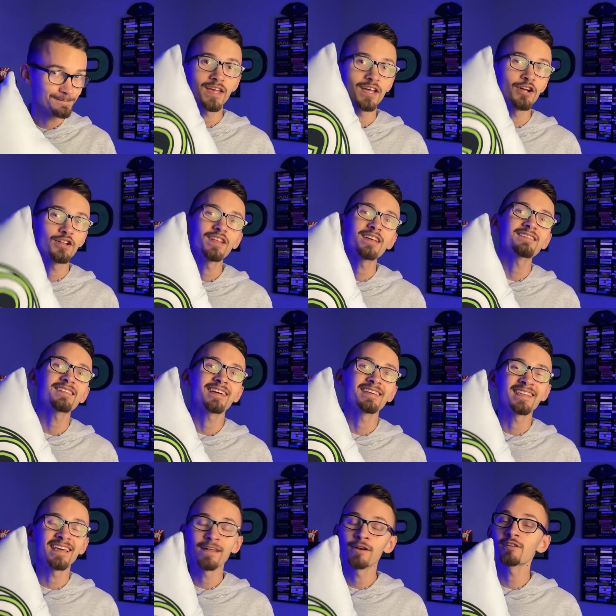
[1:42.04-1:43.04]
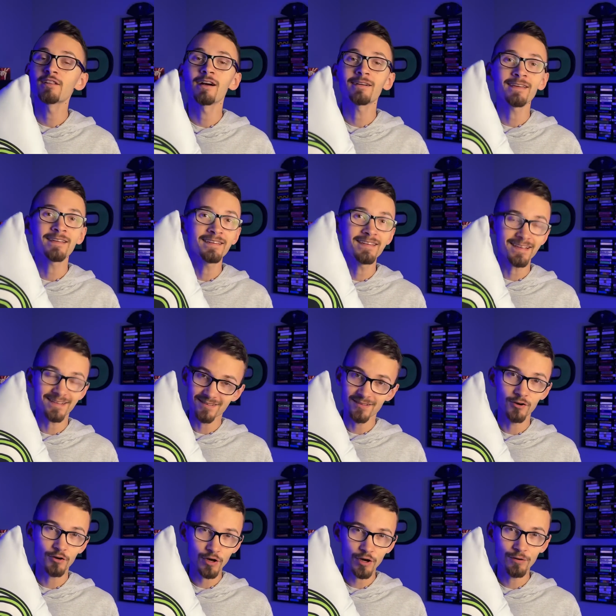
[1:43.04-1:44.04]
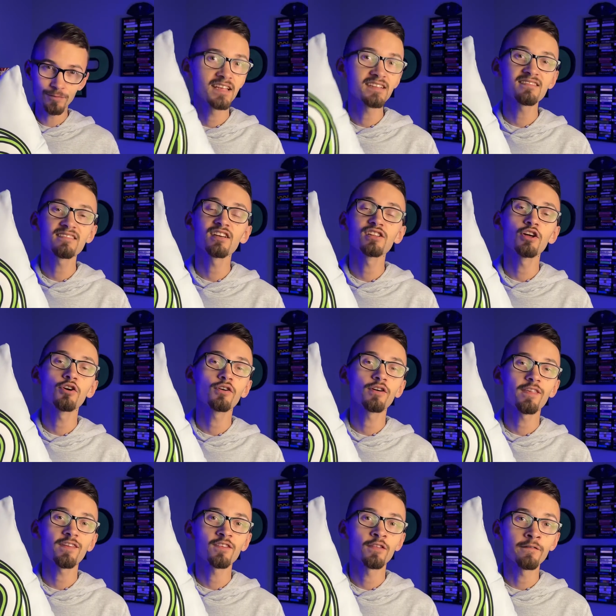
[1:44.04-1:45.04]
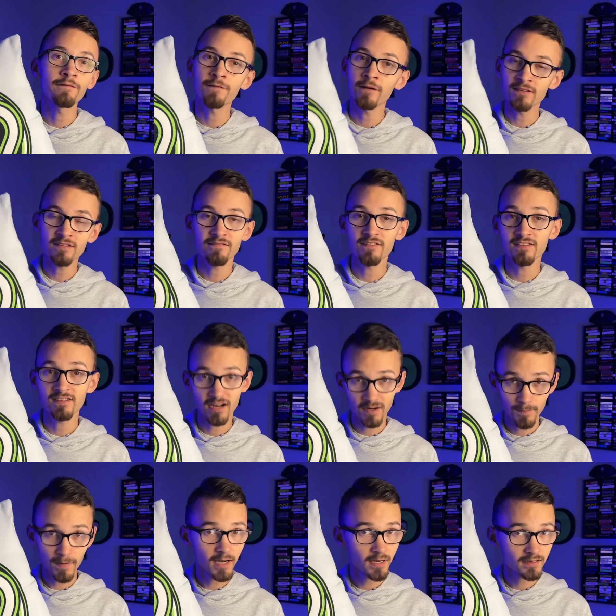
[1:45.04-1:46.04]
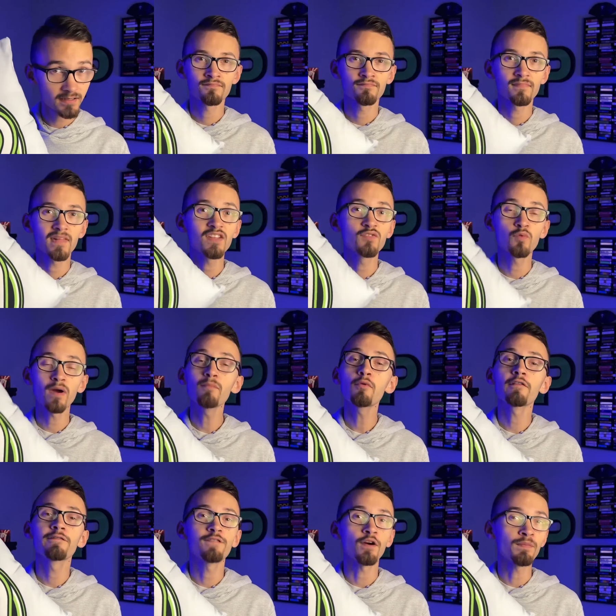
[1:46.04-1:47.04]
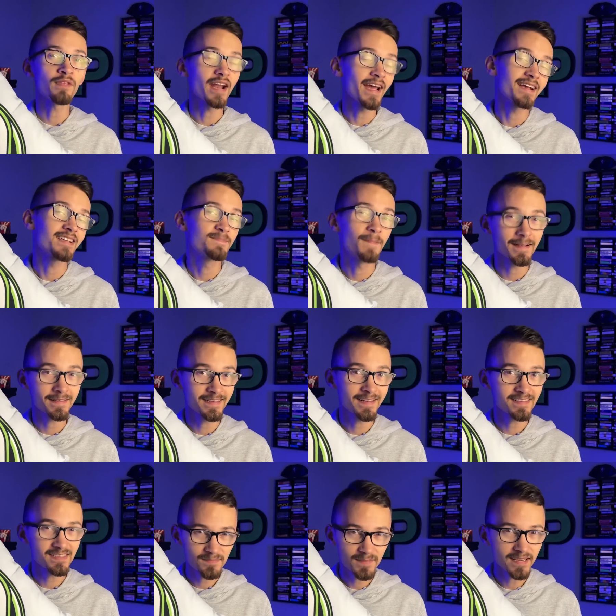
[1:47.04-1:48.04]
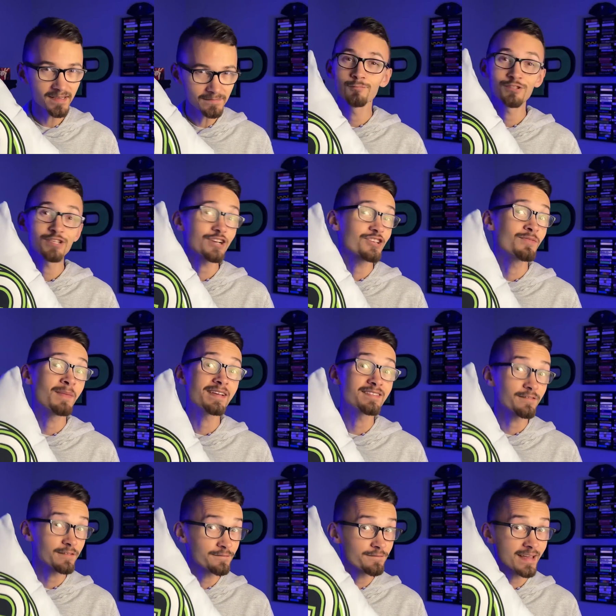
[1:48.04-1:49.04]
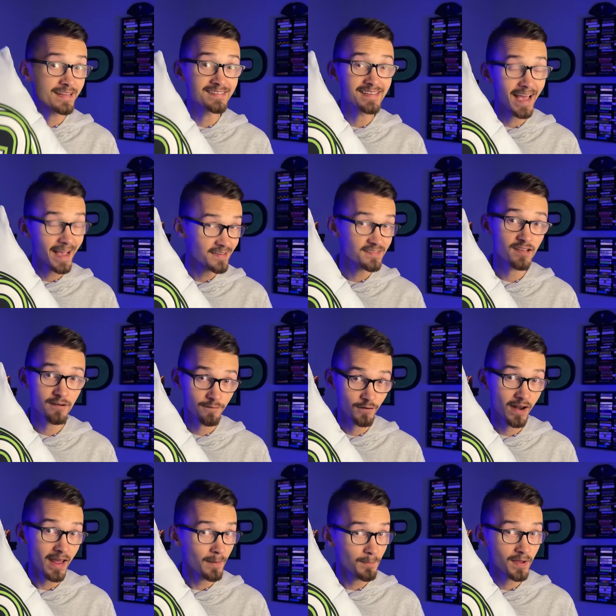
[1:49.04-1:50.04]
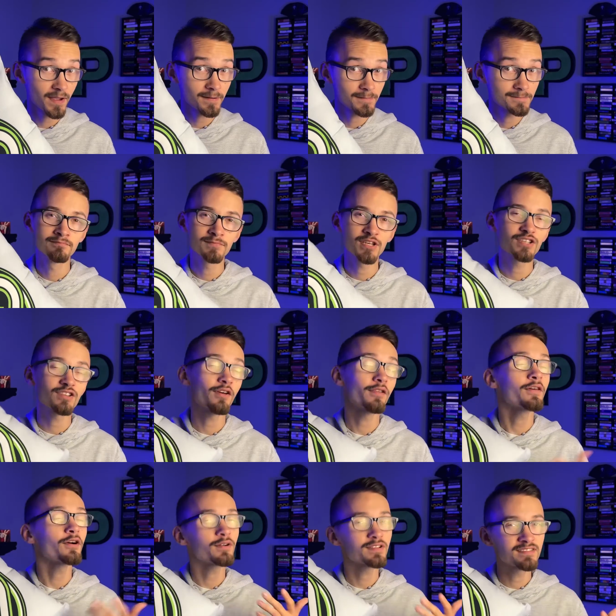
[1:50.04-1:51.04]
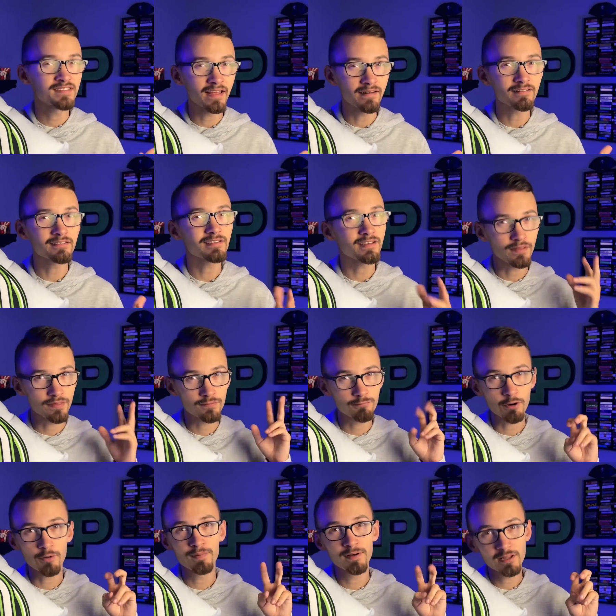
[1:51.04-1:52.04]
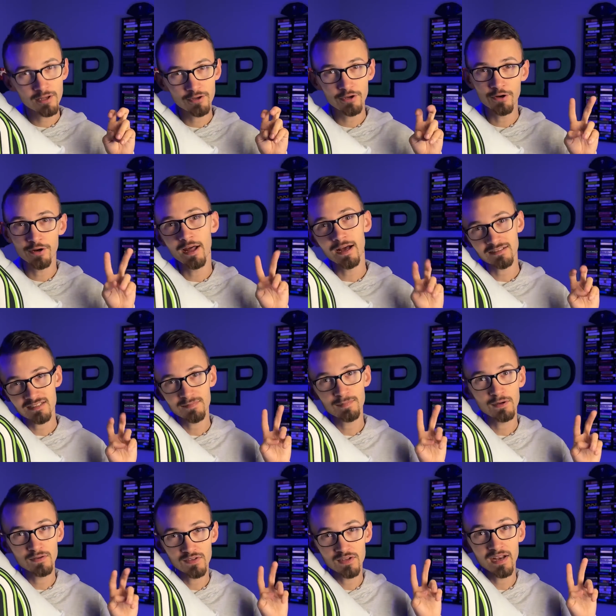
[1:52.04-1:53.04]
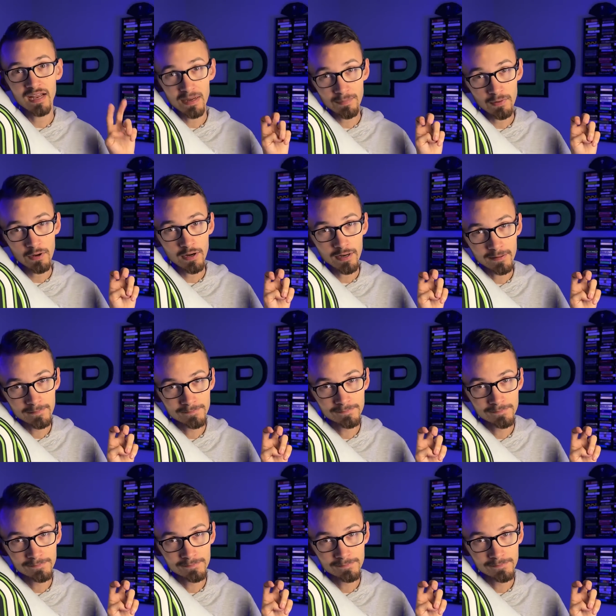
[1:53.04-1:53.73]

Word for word: And on this, I got the Interlocking D's logo. This is the logo that's on the front of the tuck box. It's way more firm than I expected it to be, which actually makes it fantastic for napping. Because although it's technically a throw pillow and you're not supposed to nap on it,